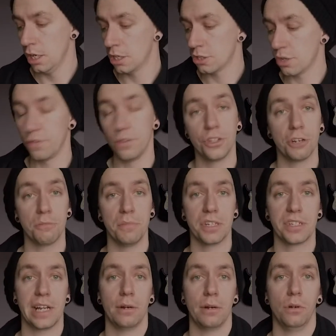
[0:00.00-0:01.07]
So if you did
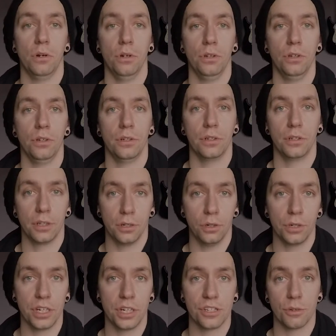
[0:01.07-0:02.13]
miss out on the
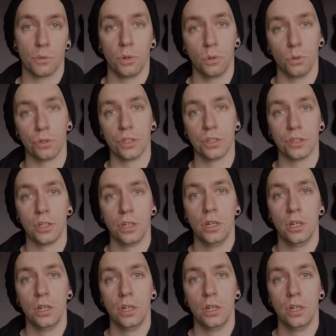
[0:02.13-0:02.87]
hoodies that we ordered